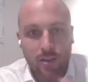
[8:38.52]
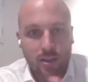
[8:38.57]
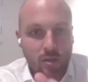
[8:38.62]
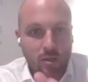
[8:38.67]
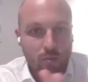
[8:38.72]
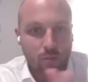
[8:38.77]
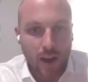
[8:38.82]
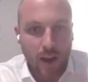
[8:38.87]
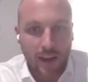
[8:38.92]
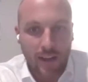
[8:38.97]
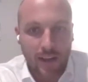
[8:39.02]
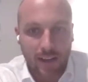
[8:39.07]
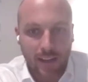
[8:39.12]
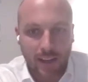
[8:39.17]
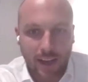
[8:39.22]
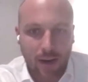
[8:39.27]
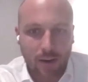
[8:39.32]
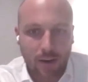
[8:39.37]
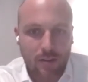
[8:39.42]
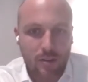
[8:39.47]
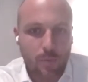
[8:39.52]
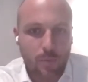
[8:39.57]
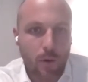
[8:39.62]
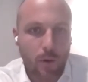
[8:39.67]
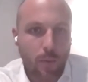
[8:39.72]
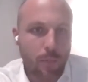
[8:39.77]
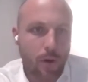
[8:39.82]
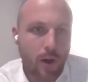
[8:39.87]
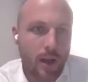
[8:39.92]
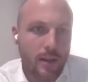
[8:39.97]
just running at current
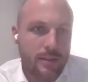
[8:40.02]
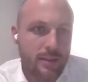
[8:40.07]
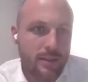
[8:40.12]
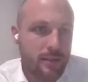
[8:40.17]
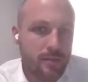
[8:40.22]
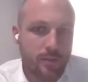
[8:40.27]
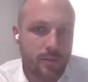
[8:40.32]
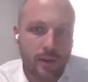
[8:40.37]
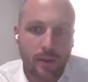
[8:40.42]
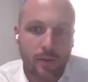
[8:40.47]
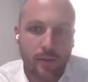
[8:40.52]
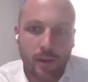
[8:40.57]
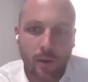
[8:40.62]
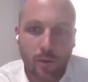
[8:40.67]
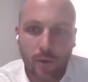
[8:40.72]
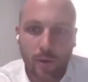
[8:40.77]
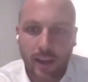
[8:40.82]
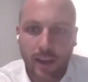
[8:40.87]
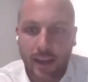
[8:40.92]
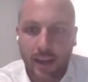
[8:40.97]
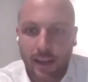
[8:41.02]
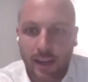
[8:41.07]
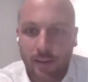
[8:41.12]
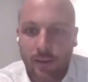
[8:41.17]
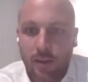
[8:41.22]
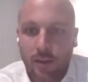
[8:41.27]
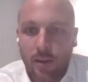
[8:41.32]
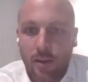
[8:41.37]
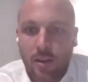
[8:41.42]
spot prices, we're getting